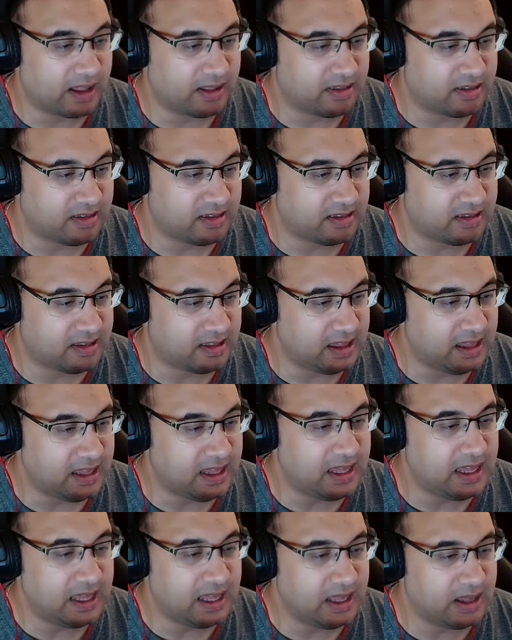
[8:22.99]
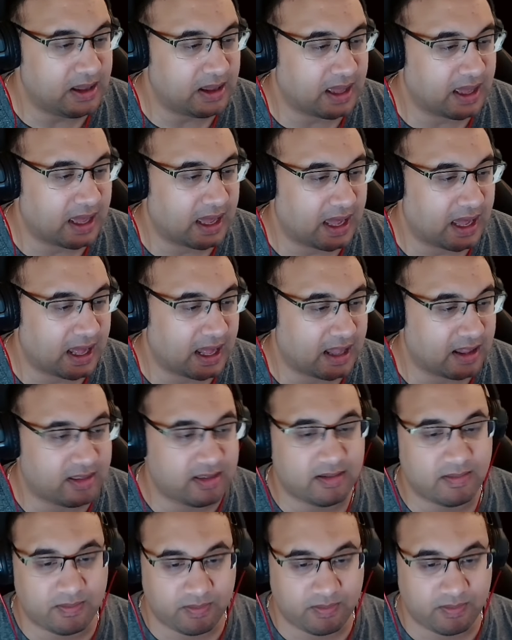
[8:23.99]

see, uh,